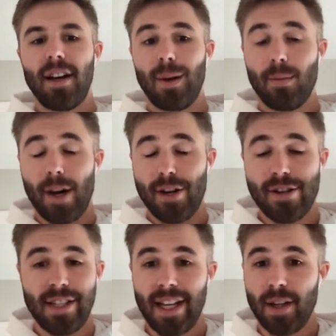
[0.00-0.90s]

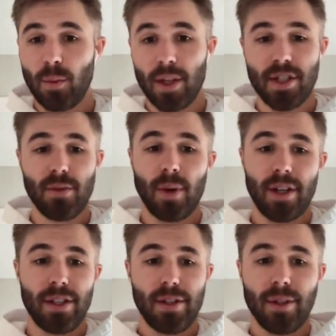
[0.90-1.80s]
understanding what you
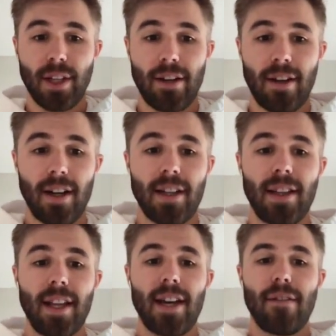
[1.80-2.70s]
want to do later on
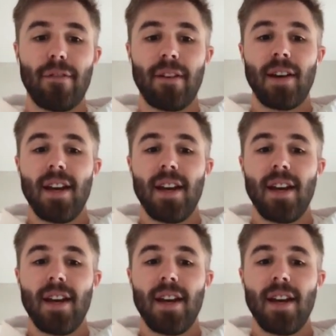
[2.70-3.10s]
in life,